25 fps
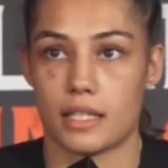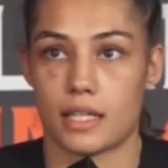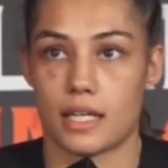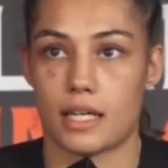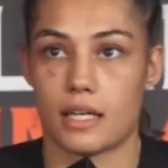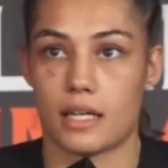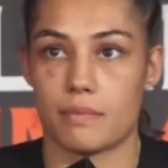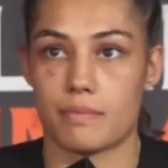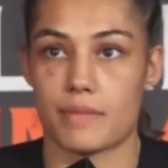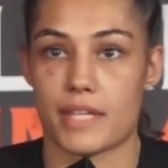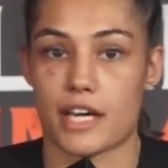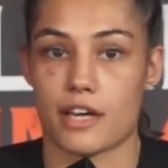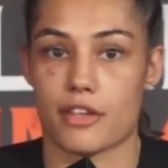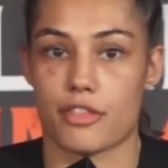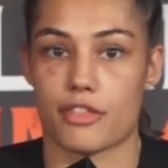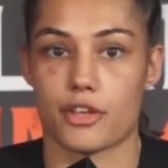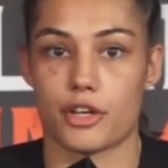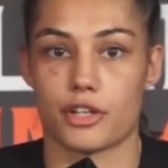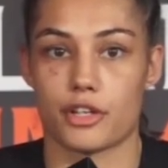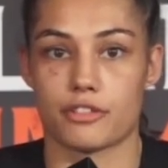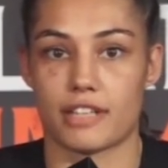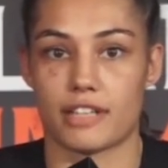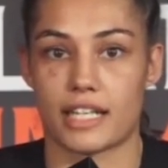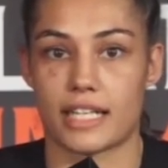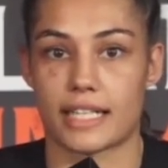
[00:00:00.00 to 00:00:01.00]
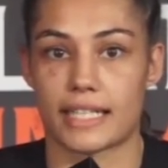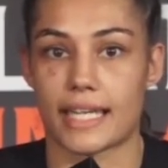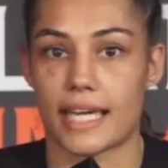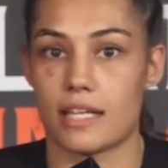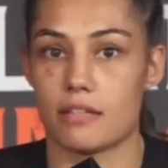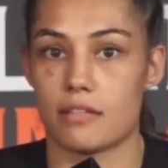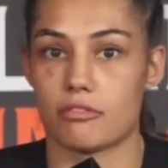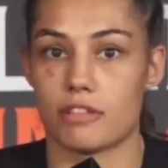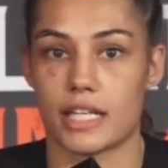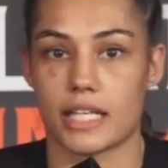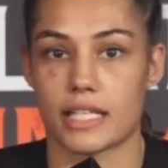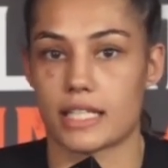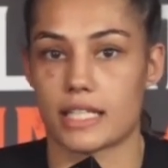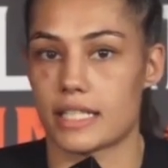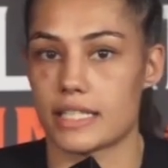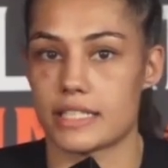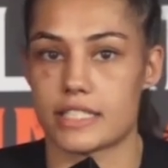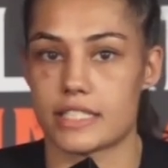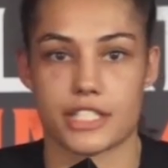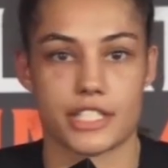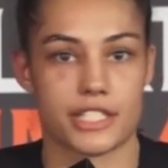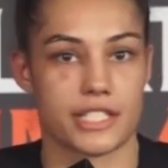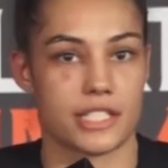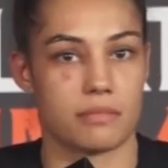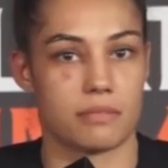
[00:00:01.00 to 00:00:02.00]
That third round came around and I
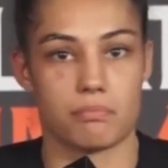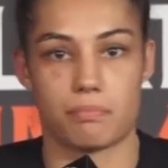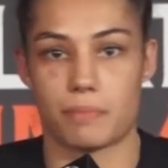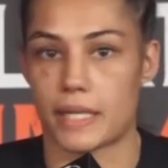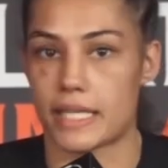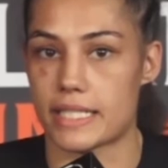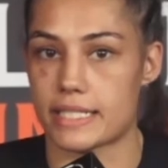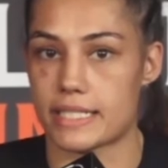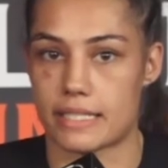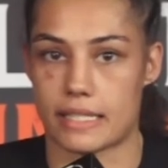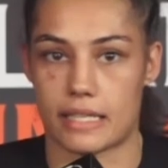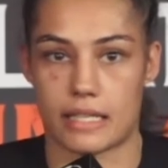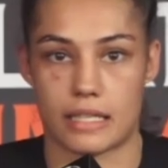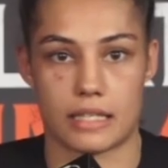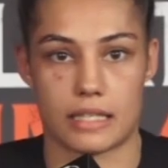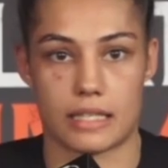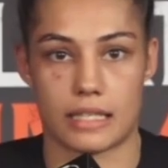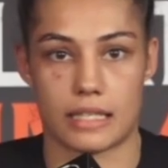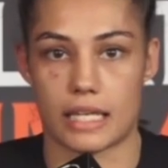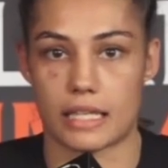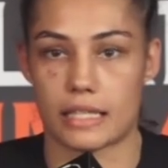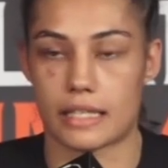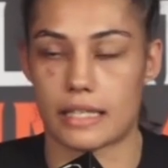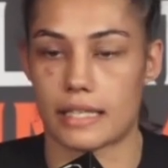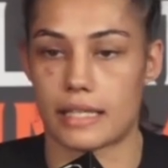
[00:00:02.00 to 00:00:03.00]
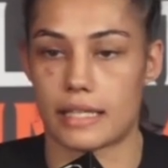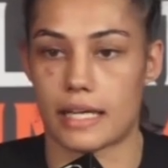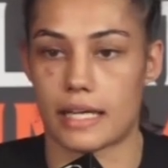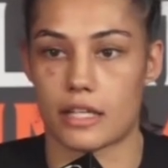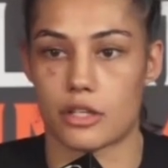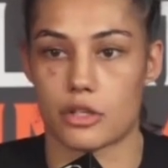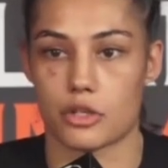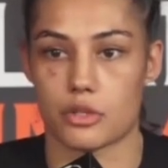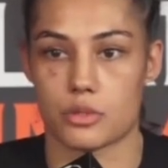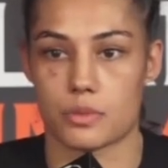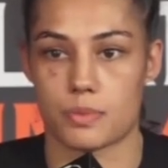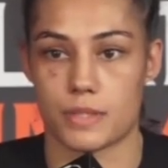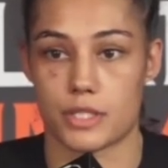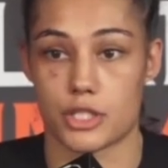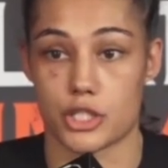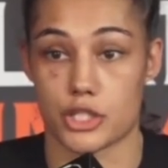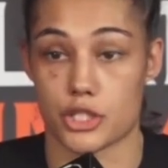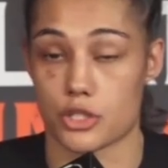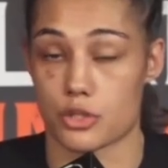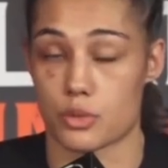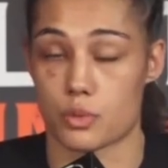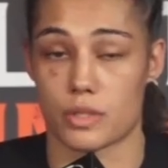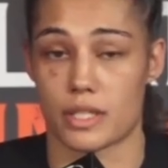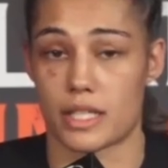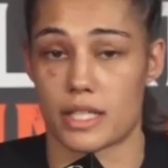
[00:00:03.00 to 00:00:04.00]
just didn't bite down and get out of those
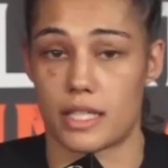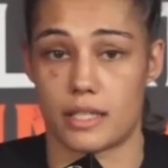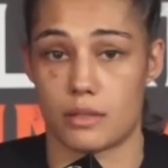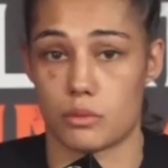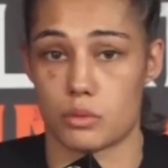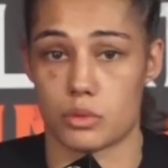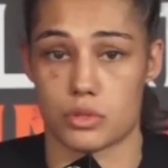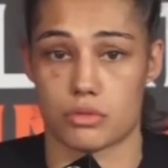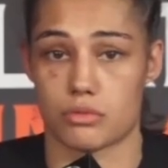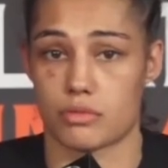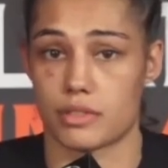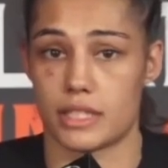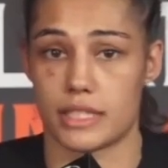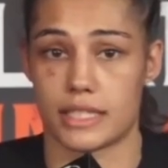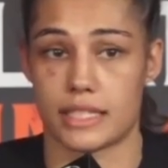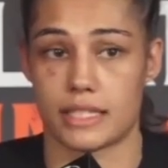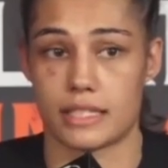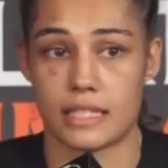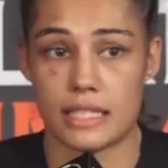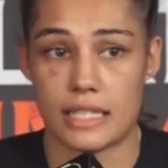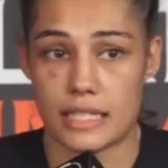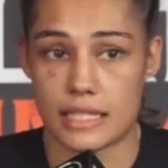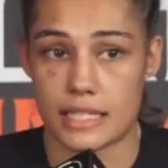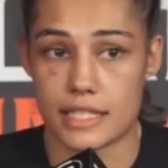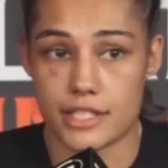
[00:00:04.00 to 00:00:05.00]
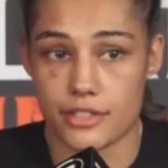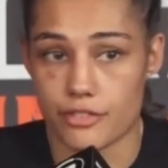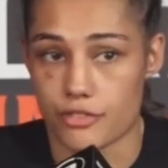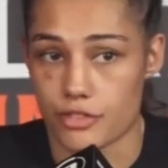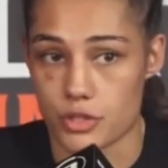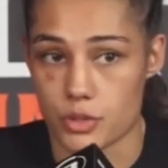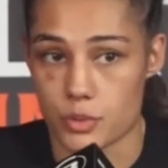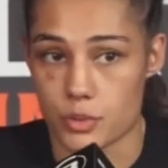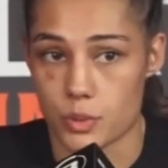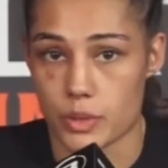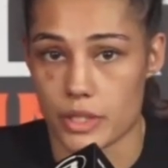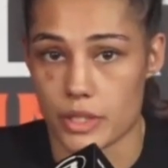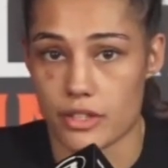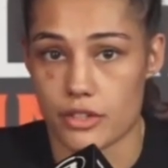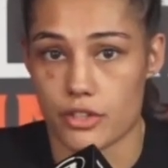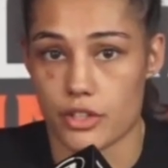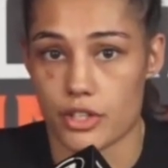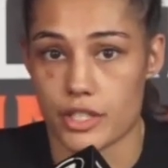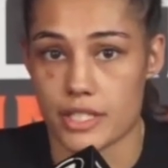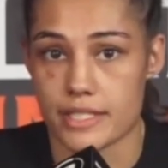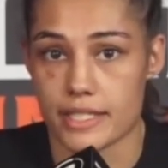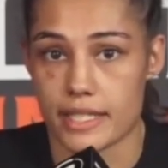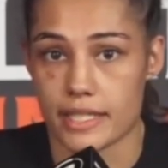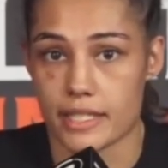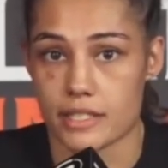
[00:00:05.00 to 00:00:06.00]
positions when it was really the difference between
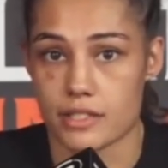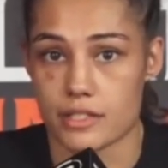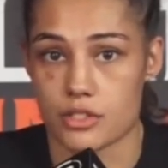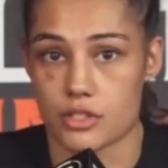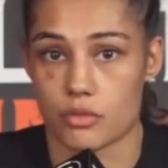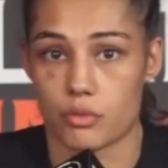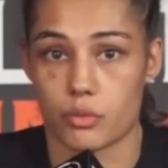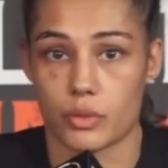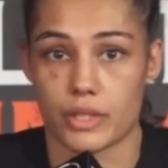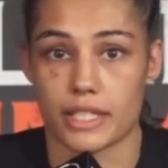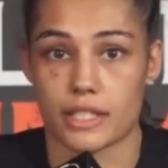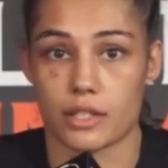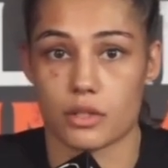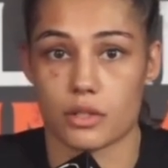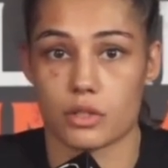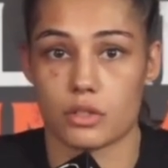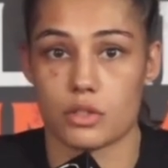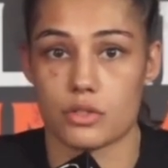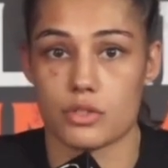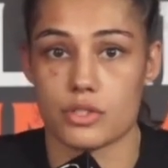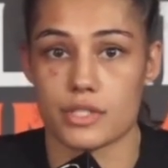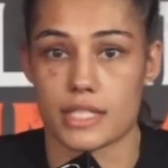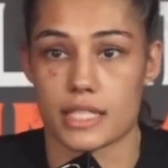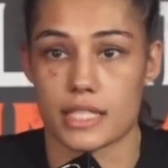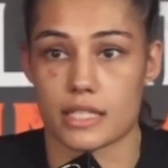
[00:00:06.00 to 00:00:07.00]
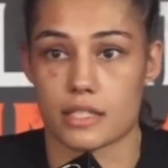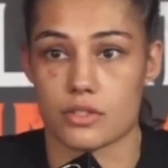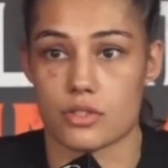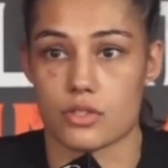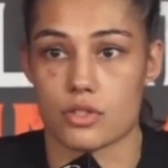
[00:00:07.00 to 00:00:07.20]
30 seconds of winning or losing.